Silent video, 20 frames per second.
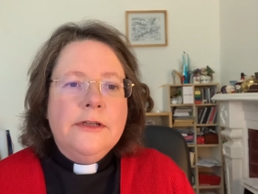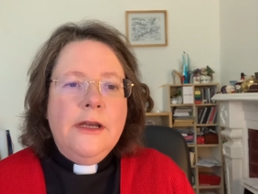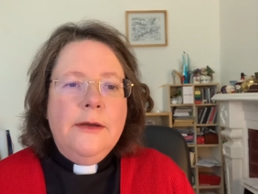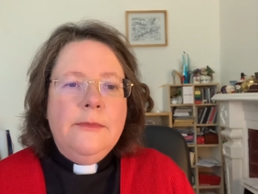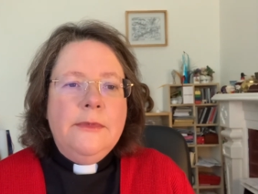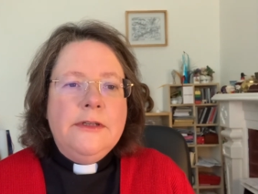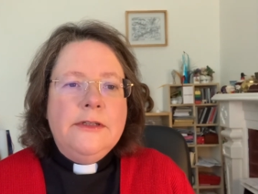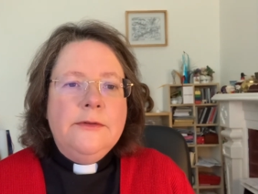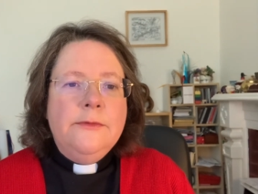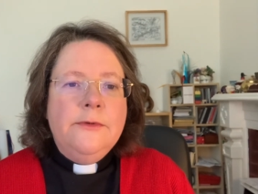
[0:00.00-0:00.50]

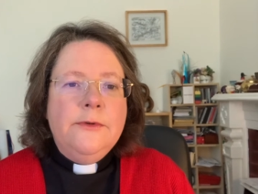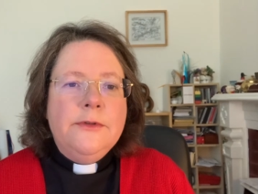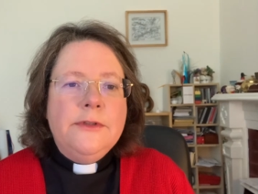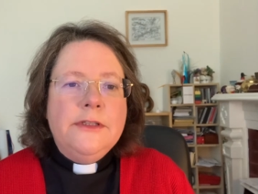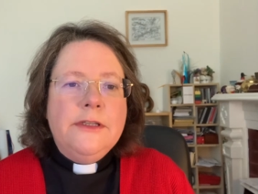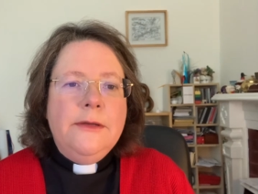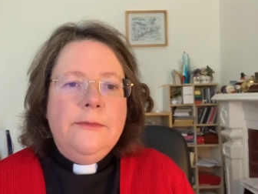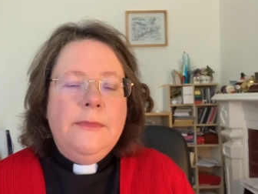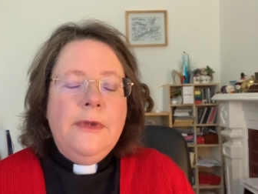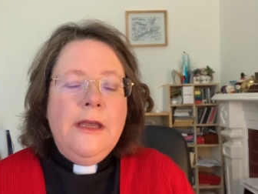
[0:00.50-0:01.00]
coming
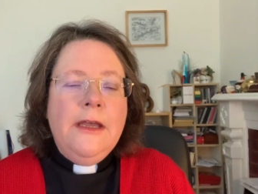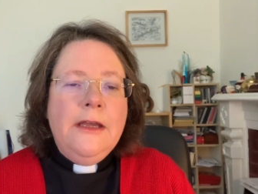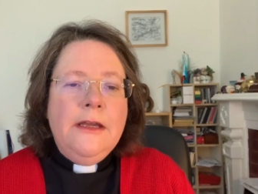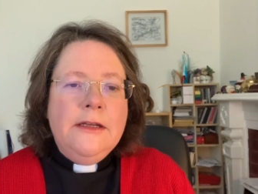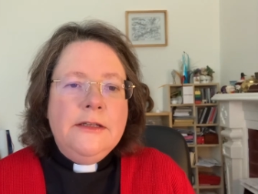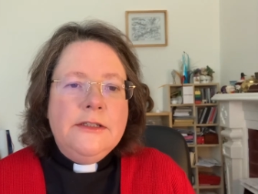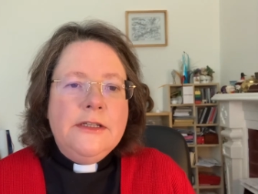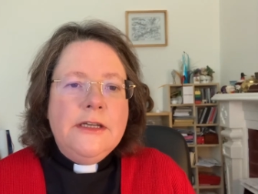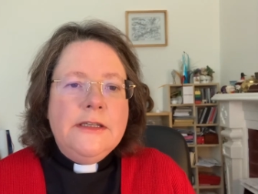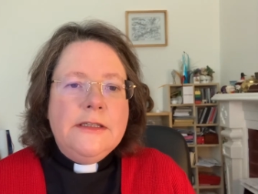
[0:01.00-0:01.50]
towards him,
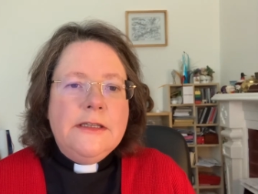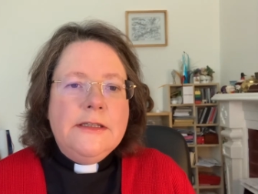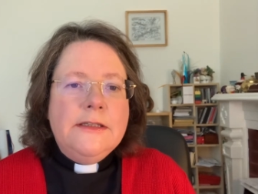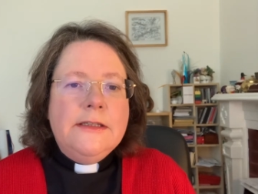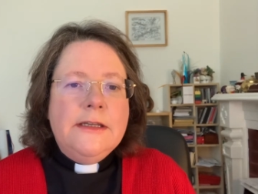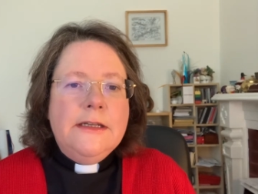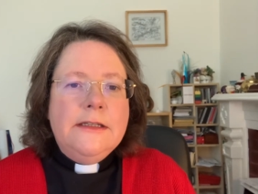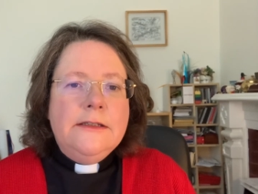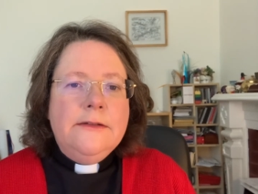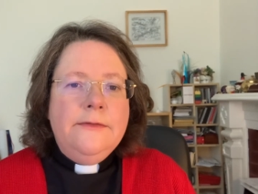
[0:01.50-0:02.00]
Jesus
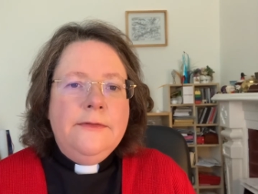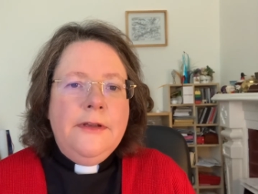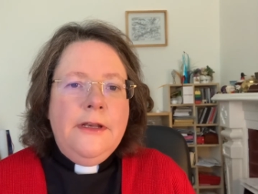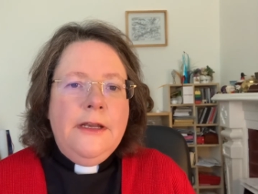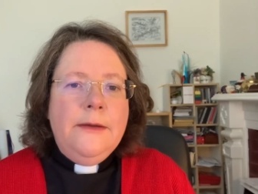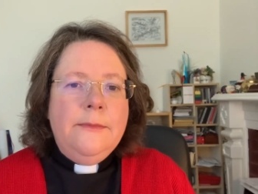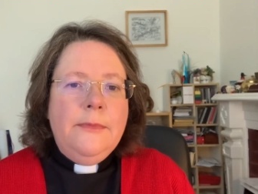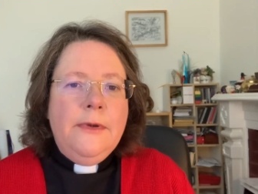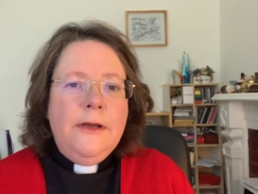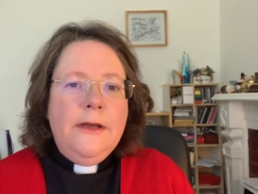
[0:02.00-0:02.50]
said to
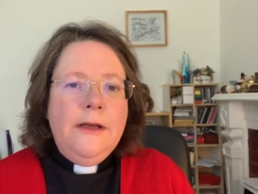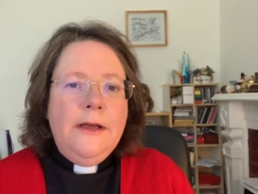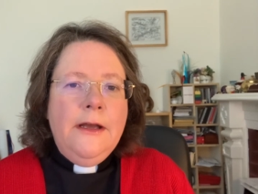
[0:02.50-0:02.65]
Philip,